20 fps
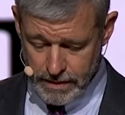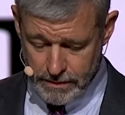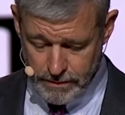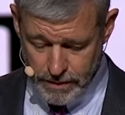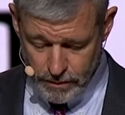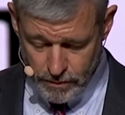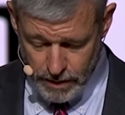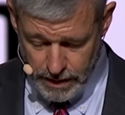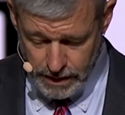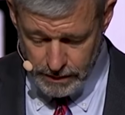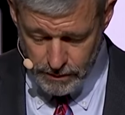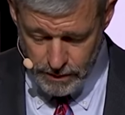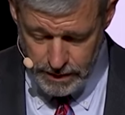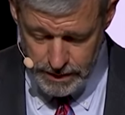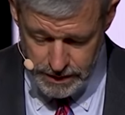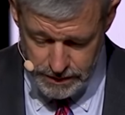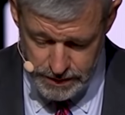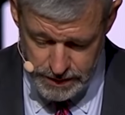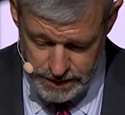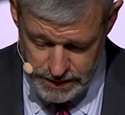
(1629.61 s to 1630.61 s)
But what I
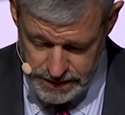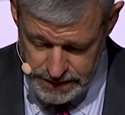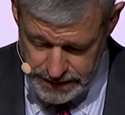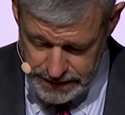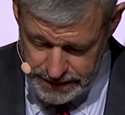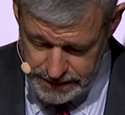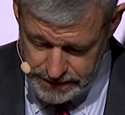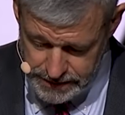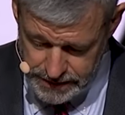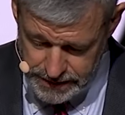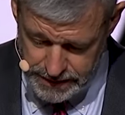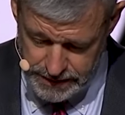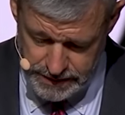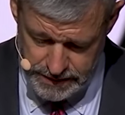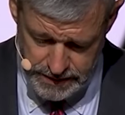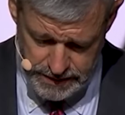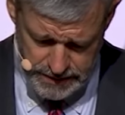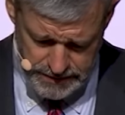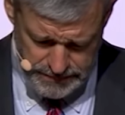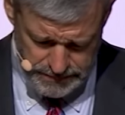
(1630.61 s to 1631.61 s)
want you to see is
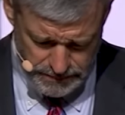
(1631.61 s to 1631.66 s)
this